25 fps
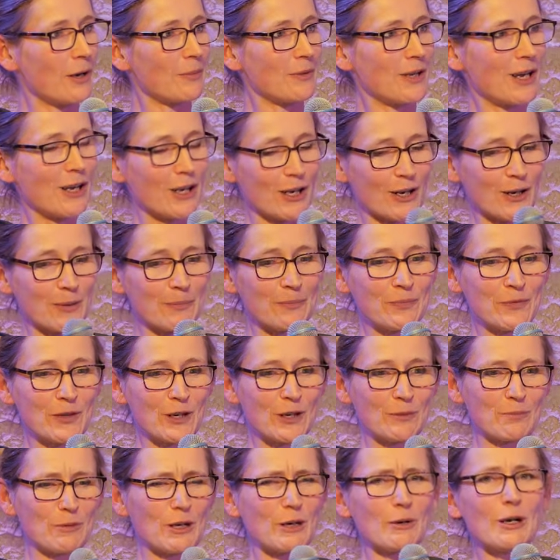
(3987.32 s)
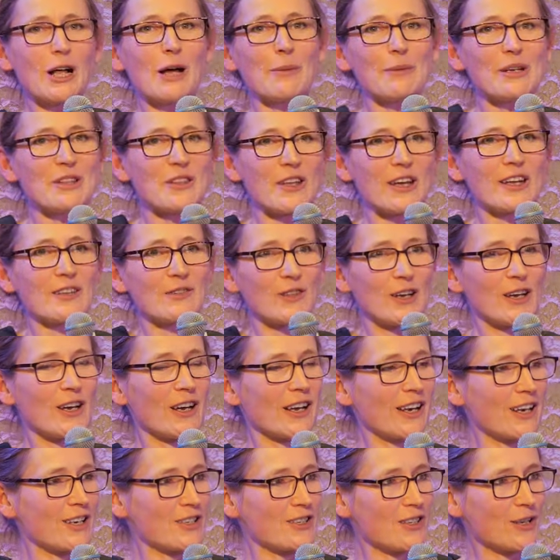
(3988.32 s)
Ones, Well, I mean,
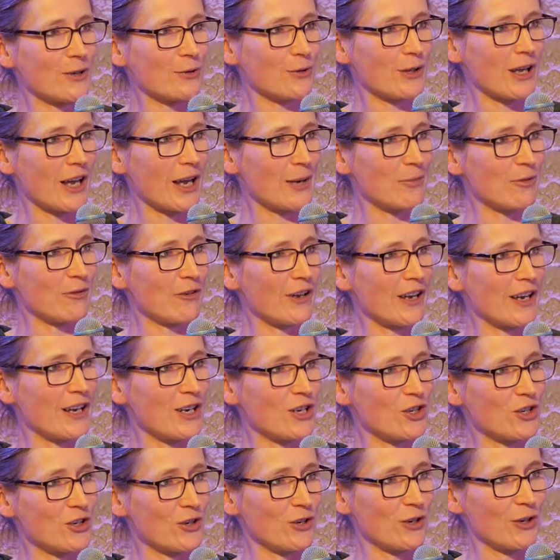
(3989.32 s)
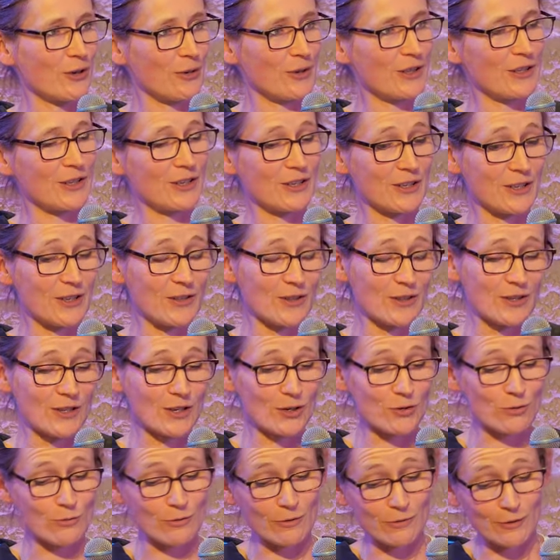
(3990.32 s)
they all came of age, you know, in the
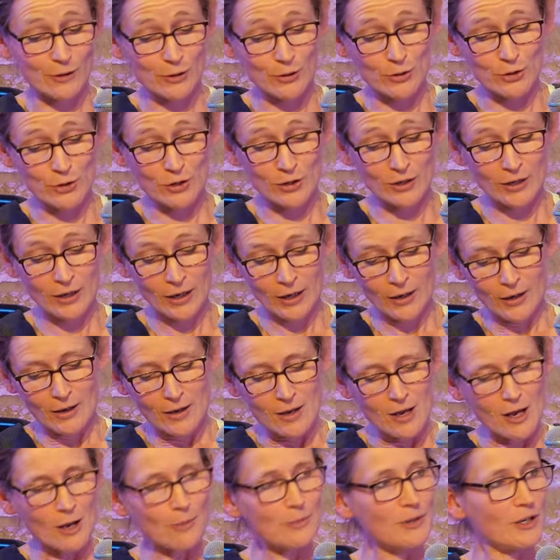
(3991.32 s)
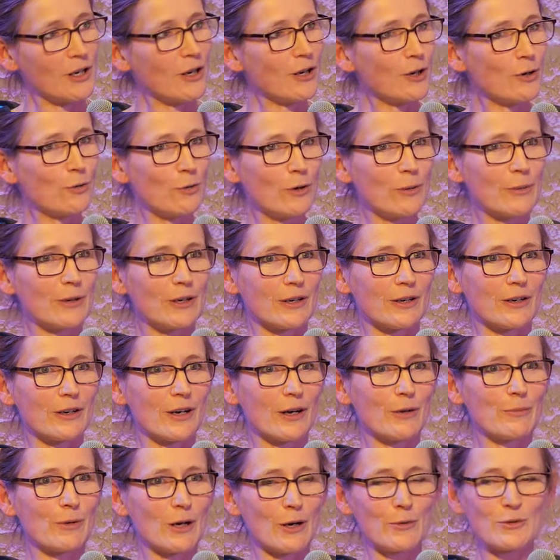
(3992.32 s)
sexual revolution. Younger women,
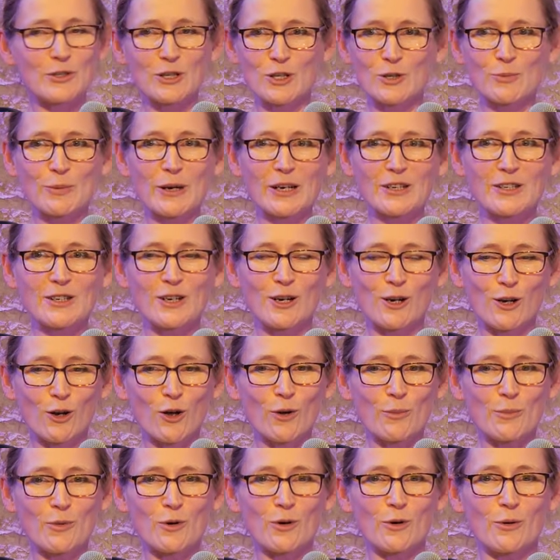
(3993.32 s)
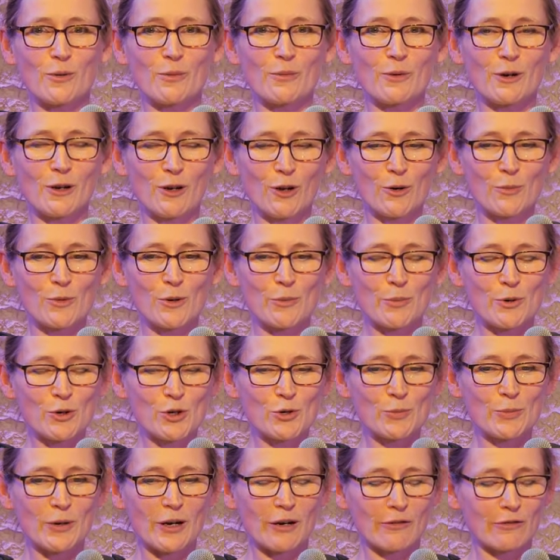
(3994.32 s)
I was expecting a lot more
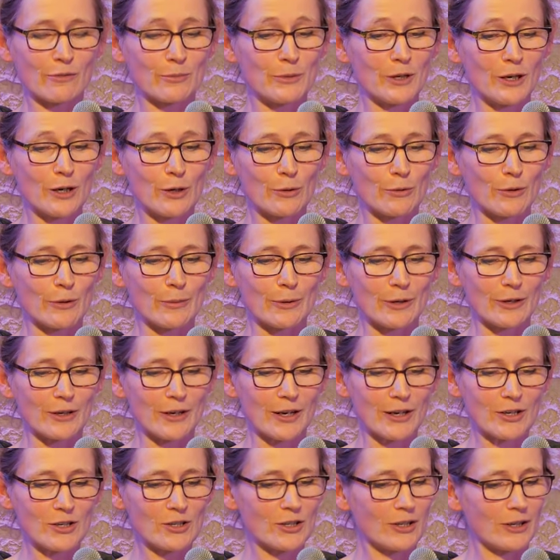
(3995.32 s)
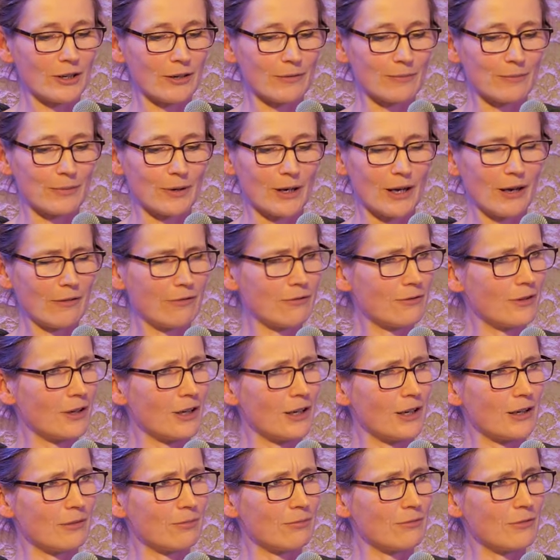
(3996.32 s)
pushback from younger women, and actually, I haven't
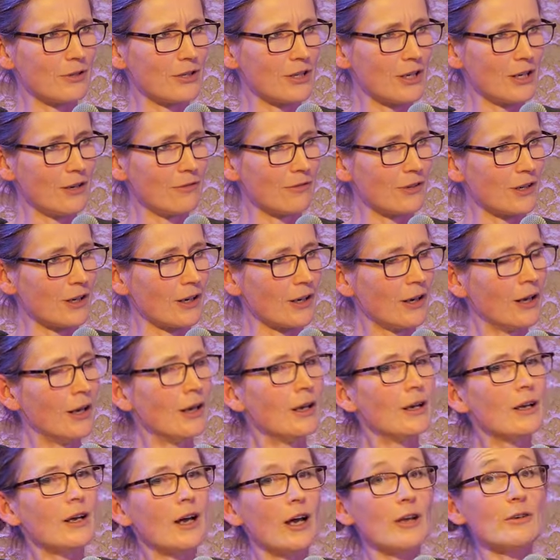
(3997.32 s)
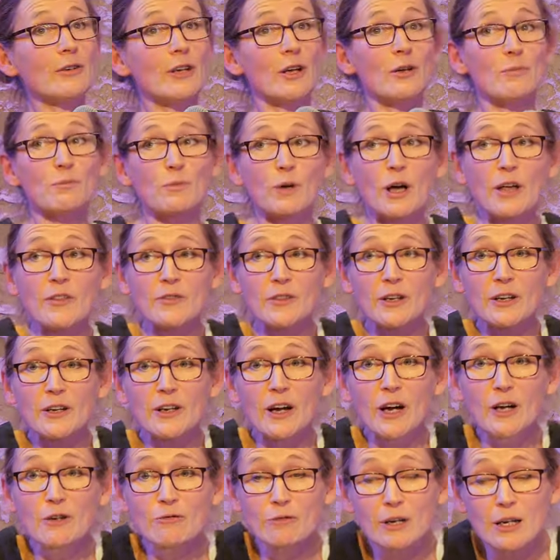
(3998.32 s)
really received it. And then
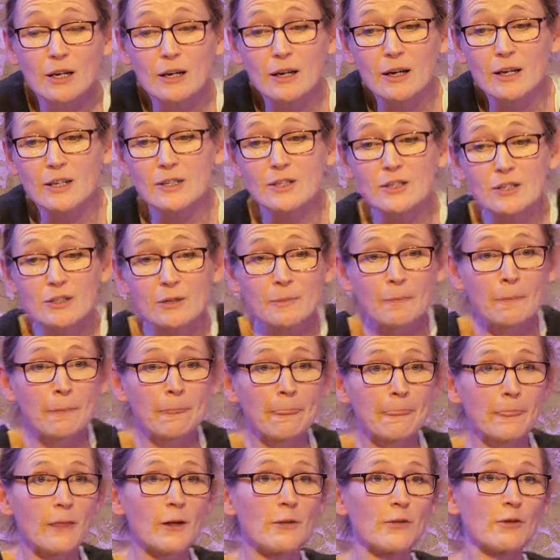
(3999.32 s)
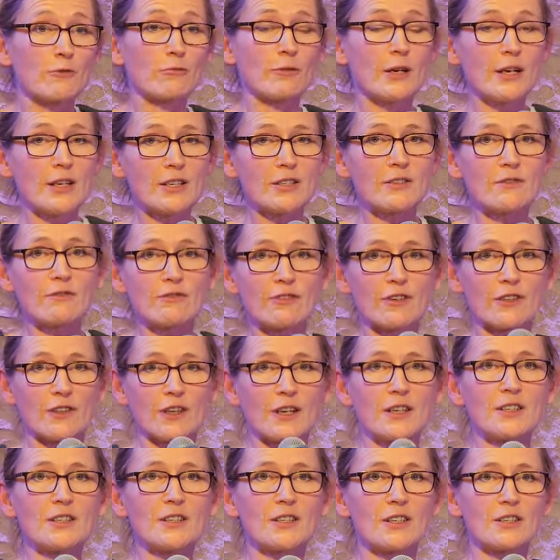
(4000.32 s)
I realized that the reason for
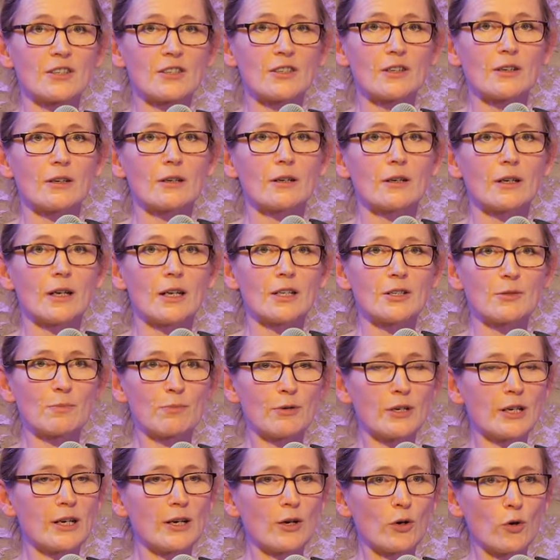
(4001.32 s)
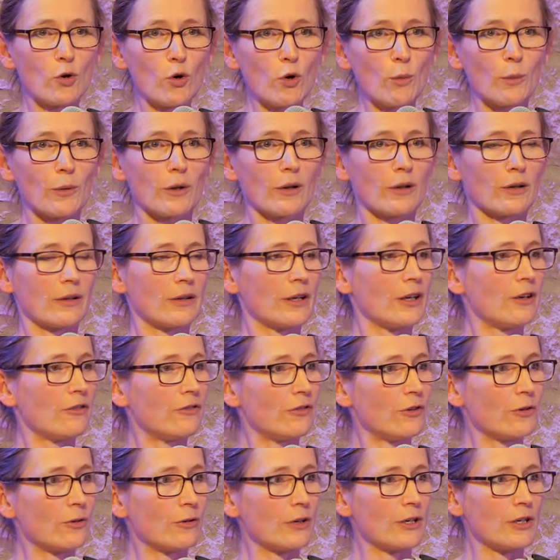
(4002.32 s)
this is that it's pretty normal
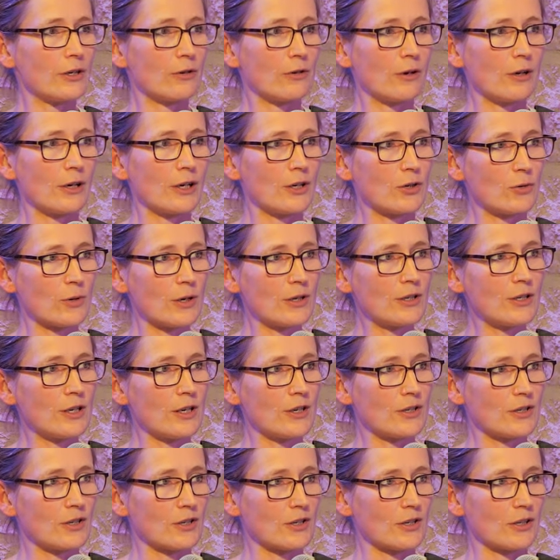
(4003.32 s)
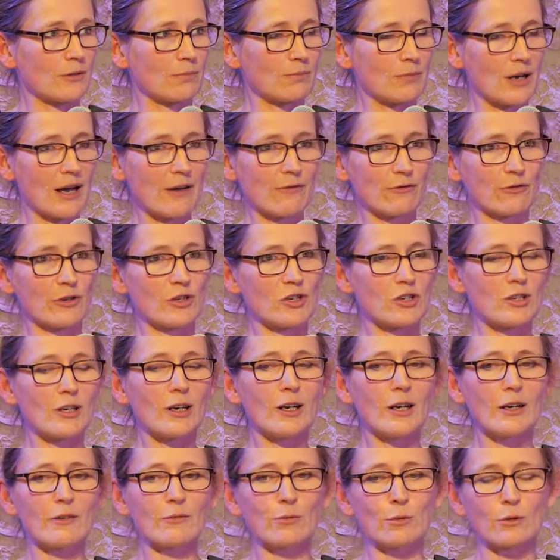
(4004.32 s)
if you're in your early 20s as an
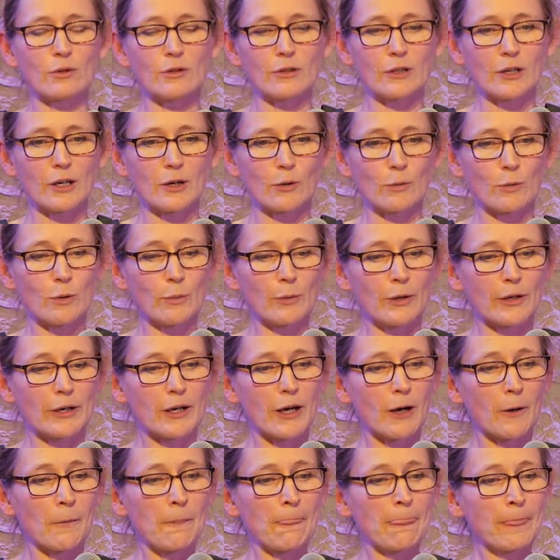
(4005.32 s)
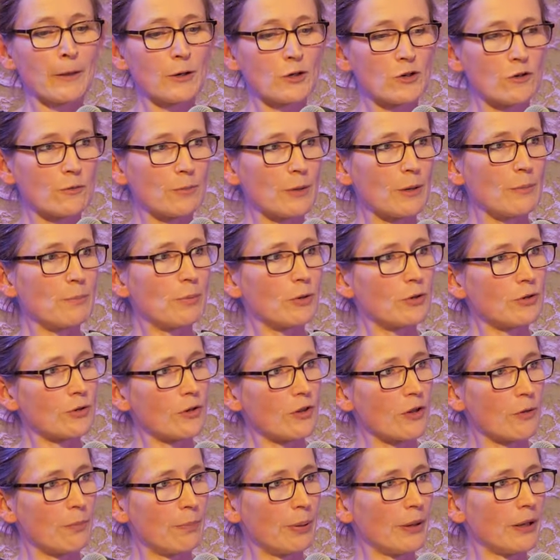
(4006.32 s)
averagely liberal young woman now to have been put
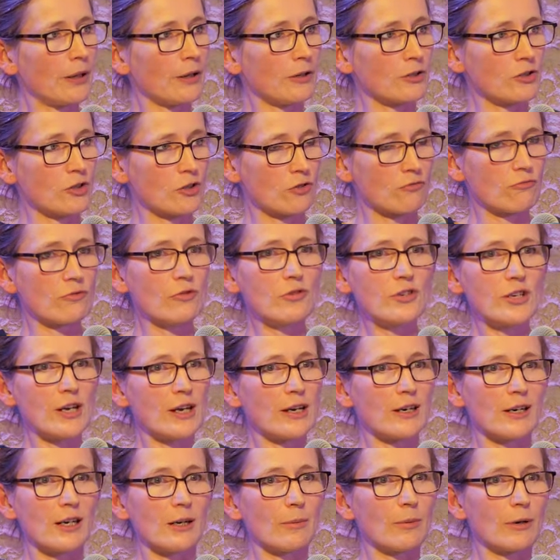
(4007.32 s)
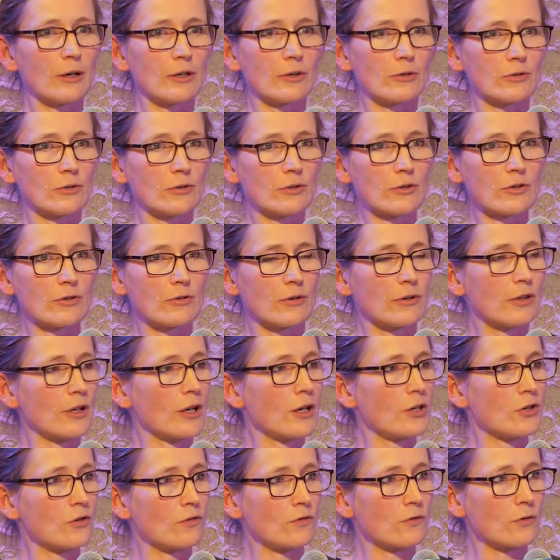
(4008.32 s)
on the pill just routinely by your doctor at the
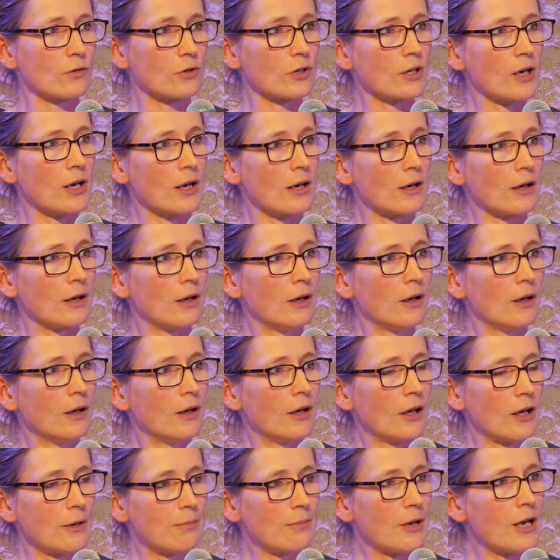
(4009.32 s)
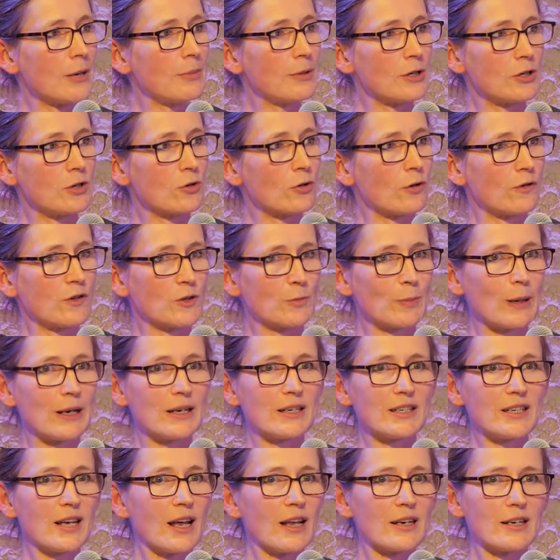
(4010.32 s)
age of 14 and maybe to have
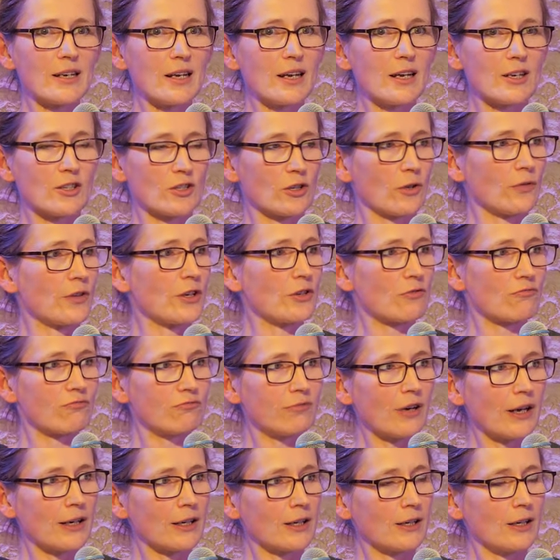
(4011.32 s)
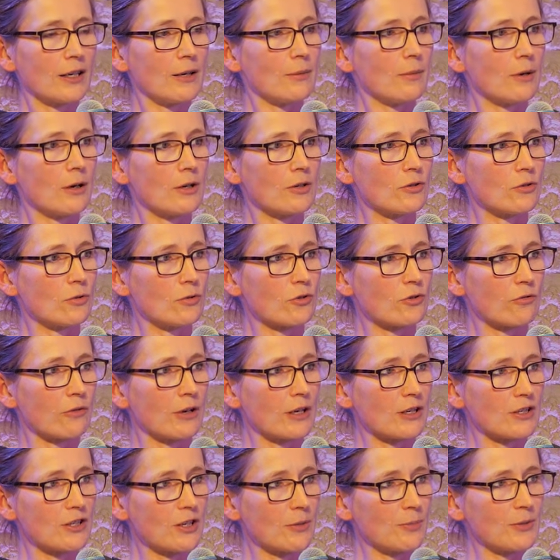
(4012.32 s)
spent 10 years on this radically
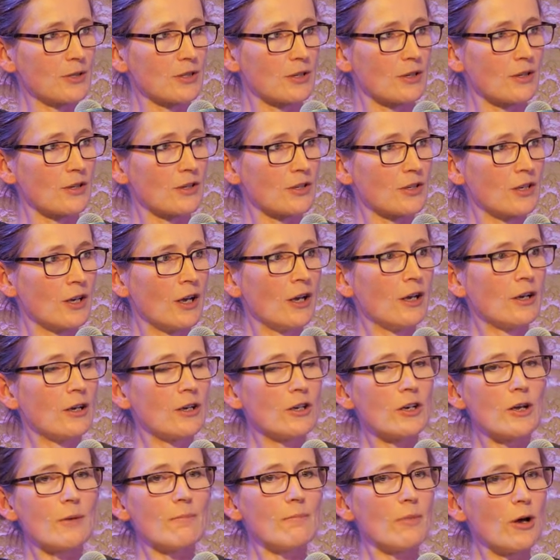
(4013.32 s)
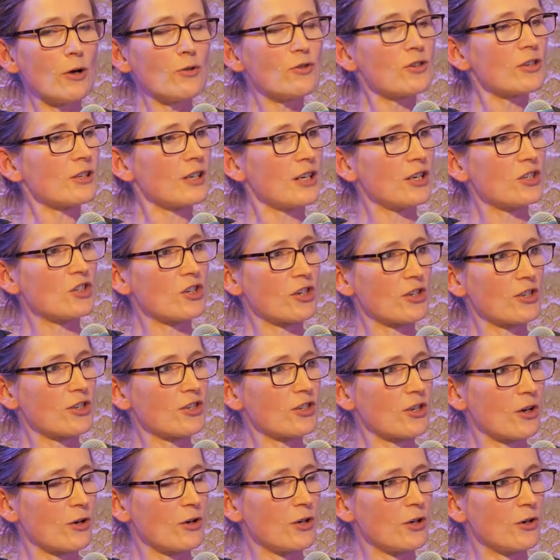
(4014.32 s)
mind-altering substance, you know, mostly
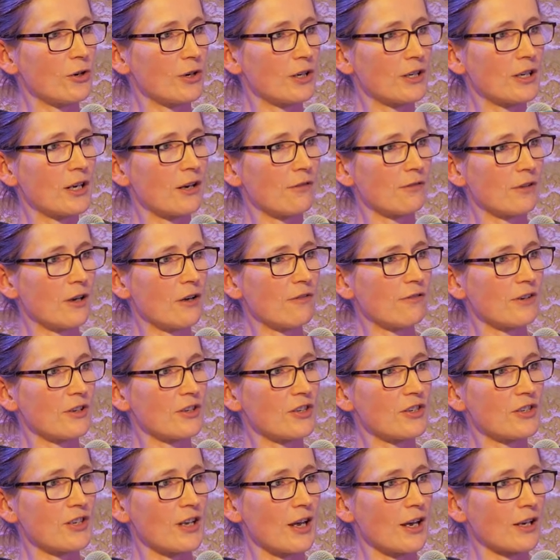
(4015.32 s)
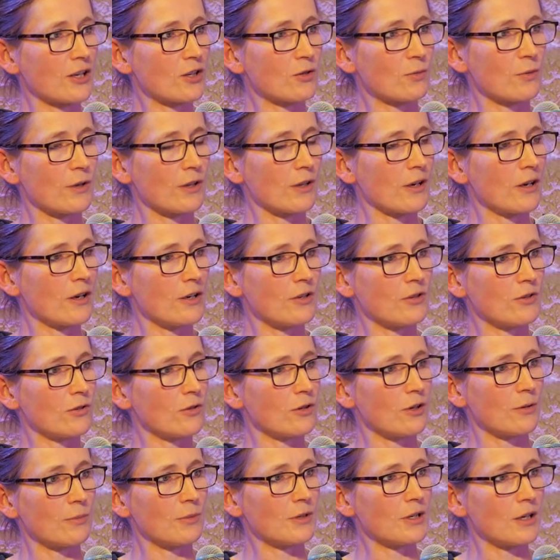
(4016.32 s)
just so you could have loveless sex with guys
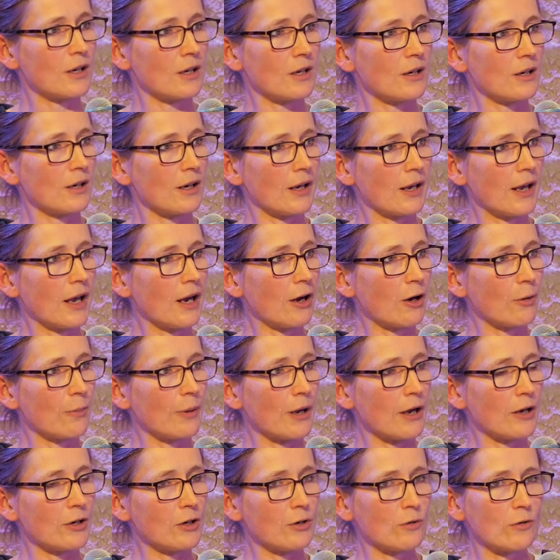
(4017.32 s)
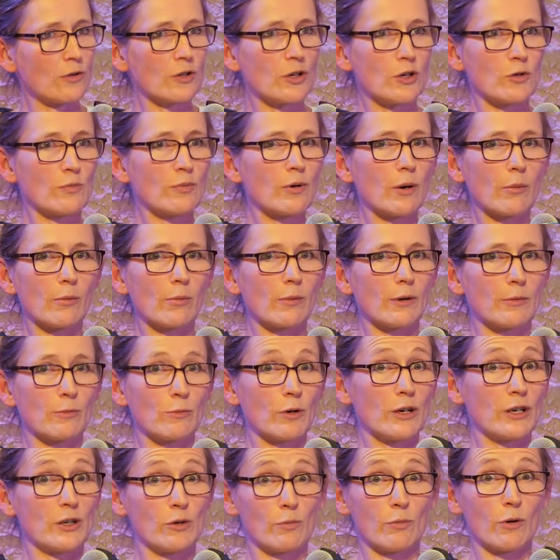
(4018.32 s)
who don't particularly care about you and that you
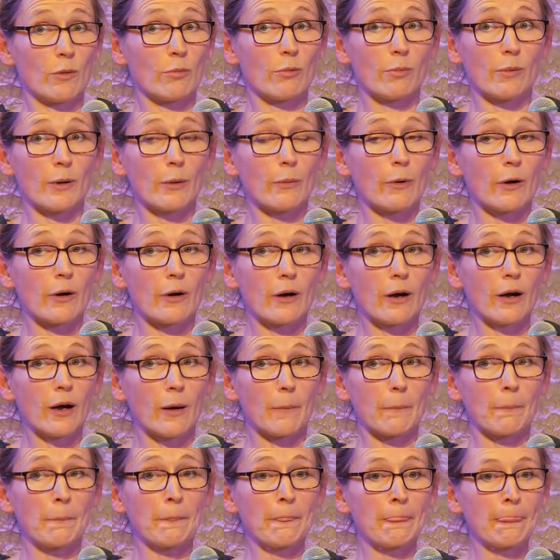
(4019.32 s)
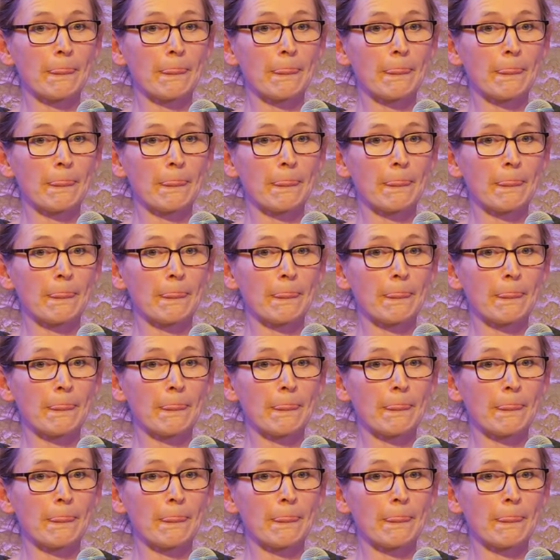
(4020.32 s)
probably won't come.